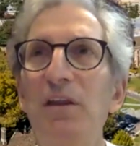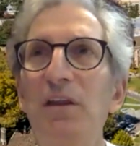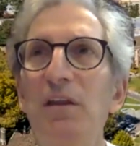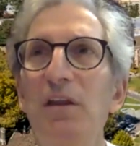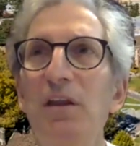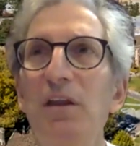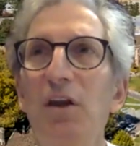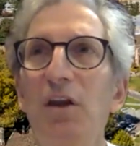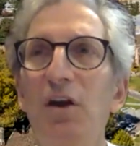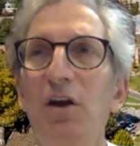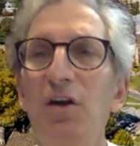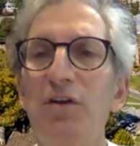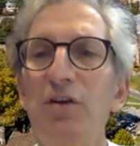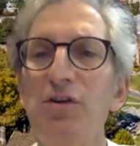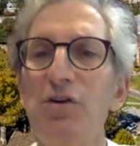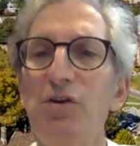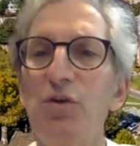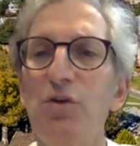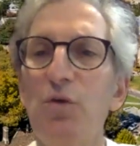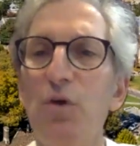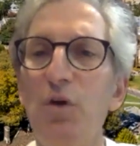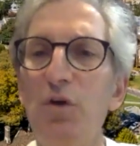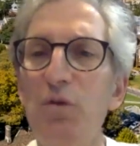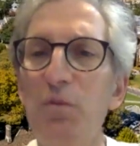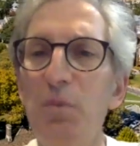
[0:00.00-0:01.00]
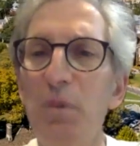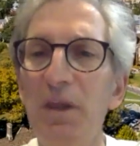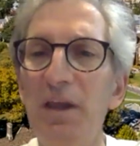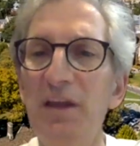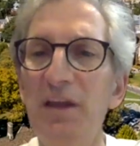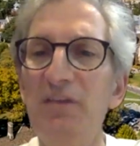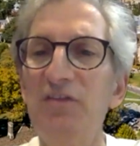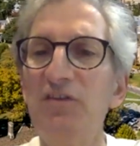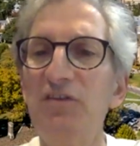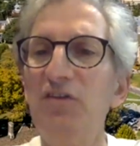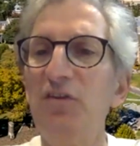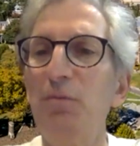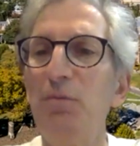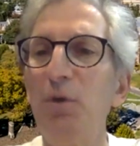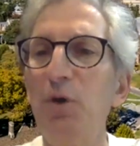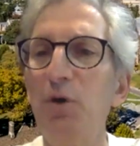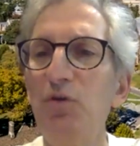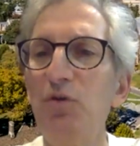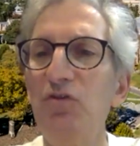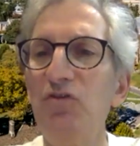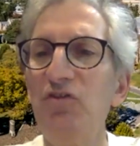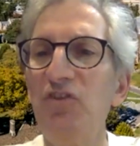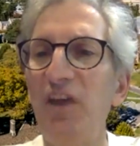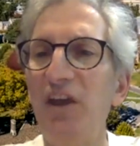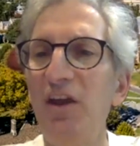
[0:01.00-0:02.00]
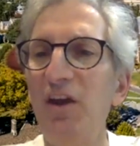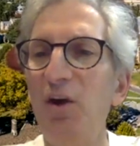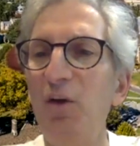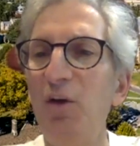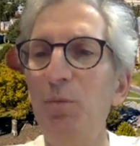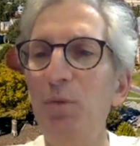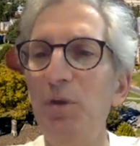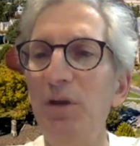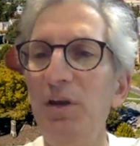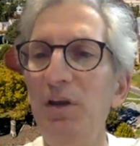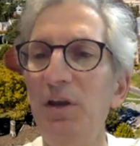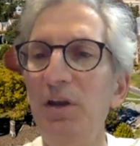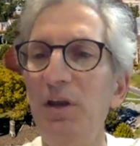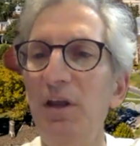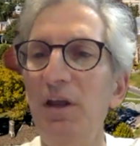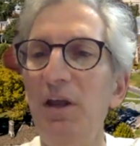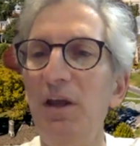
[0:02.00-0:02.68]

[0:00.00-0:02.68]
the longer your growth plates and your bones stay open.